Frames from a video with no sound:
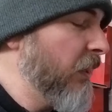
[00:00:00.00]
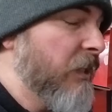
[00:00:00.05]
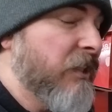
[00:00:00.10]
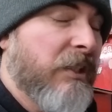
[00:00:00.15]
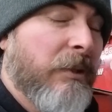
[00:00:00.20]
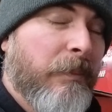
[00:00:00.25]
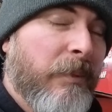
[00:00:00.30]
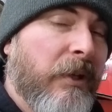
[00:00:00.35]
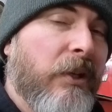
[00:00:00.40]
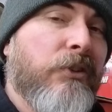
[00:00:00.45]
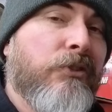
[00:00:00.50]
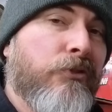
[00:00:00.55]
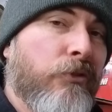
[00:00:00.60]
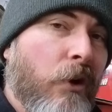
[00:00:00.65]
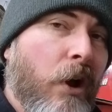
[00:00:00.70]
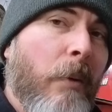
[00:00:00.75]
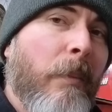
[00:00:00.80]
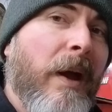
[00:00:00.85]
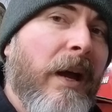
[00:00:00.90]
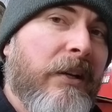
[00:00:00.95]
that's the biggest
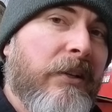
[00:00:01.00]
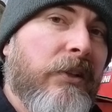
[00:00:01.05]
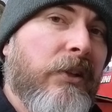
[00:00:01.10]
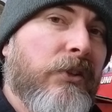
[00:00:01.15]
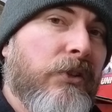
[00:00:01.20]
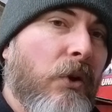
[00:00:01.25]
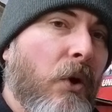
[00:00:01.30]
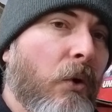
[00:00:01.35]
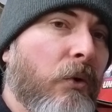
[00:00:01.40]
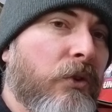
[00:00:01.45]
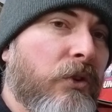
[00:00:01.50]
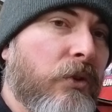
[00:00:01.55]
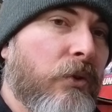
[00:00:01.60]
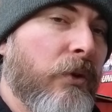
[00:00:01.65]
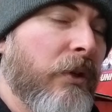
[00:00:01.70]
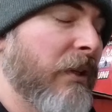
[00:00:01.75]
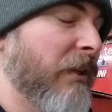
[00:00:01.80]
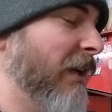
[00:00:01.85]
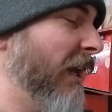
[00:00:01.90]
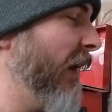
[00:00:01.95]
drawback to this whole
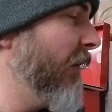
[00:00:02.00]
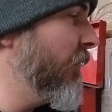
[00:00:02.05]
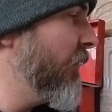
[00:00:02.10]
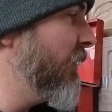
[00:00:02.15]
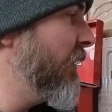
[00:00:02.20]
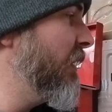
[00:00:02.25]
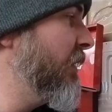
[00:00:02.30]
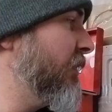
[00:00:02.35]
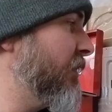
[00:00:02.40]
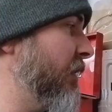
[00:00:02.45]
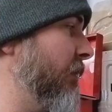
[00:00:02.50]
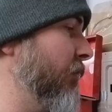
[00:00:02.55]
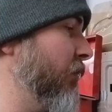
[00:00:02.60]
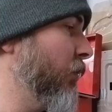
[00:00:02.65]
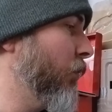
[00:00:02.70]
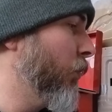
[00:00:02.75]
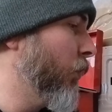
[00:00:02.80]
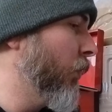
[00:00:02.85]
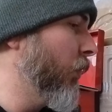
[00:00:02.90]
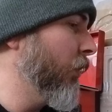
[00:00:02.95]
unit. Everything seemed to
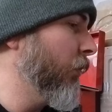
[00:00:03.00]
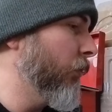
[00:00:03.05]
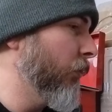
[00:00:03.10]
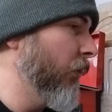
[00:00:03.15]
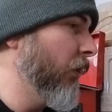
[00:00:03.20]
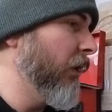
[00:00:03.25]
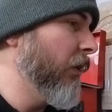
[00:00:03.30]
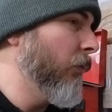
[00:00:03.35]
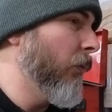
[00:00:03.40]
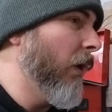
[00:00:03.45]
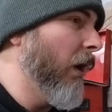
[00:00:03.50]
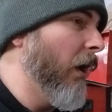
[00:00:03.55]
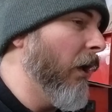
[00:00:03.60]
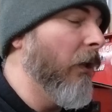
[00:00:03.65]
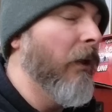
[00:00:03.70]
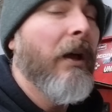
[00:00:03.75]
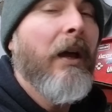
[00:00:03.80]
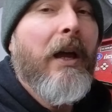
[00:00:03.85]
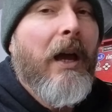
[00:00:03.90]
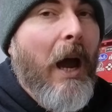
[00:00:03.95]
work really
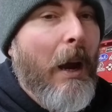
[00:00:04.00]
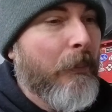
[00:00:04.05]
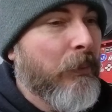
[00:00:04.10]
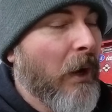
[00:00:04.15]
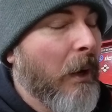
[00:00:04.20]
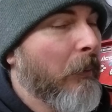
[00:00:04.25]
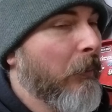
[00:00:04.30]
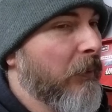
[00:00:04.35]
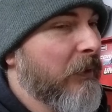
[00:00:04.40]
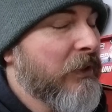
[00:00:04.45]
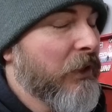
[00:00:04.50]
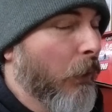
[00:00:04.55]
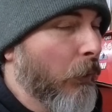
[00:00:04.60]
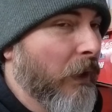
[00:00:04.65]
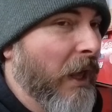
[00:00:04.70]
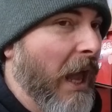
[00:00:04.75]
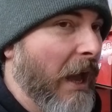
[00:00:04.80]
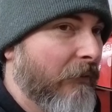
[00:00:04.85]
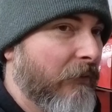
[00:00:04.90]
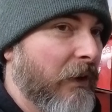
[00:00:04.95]
well. I probably don't
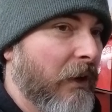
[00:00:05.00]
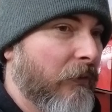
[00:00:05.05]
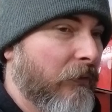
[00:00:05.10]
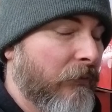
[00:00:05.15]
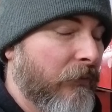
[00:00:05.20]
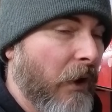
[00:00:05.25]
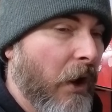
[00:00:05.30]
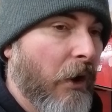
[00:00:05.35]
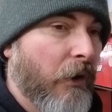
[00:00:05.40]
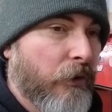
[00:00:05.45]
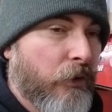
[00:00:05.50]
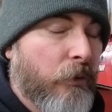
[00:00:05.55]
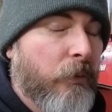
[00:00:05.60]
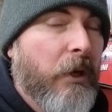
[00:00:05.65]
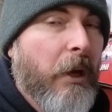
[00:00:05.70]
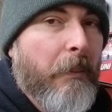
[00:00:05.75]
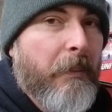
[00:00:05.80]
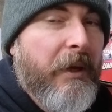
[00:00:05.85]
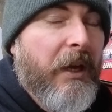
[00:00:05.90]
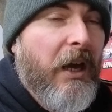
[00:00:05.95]
have enough volume
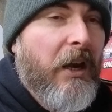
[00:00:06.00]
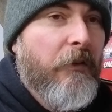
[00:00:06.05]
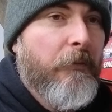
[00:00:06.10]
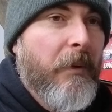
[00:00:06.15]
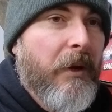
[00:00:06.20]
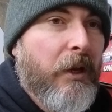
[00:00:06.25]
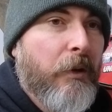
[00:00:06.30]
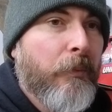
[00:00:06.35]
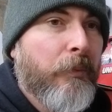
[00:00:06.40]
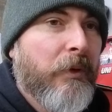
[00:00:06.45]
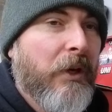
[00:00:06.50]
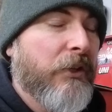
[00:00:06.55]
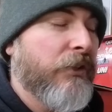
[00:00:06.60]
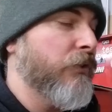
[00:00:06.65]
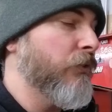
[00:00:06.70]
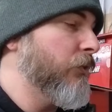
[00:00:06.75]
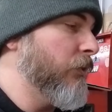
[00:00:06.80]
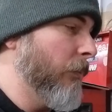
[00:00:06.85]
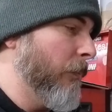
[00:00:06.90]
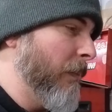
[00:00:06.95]
coming out of my compressor
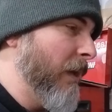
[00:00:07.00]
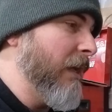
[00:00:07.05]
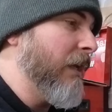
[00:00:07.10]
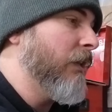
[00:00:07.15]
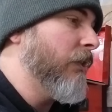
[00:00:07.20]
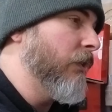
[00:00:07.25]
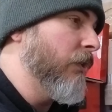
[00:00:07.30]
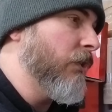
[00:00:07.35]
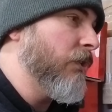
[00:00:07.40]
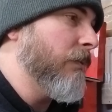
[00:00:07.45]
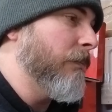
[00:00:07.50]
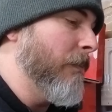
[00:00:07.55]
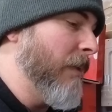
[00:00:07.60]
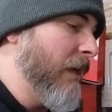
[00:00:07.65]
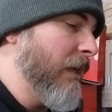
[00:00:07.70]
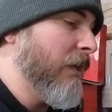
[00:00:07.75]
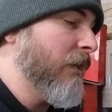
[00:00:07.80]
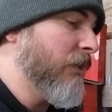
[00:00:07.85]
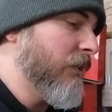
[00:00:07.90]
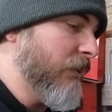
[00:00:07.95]
to make this
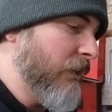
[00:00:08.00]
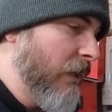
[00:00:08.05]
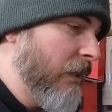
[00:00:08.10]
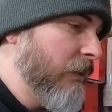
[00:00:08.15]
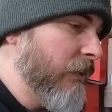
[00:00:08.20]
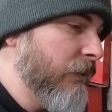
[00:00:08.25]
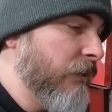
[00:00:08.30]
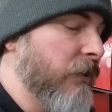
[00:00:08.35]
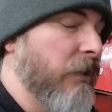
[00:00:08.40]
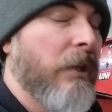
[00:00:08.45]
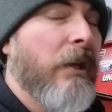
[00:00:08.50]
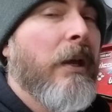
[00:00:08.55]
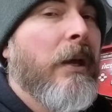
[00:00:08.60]
make sense,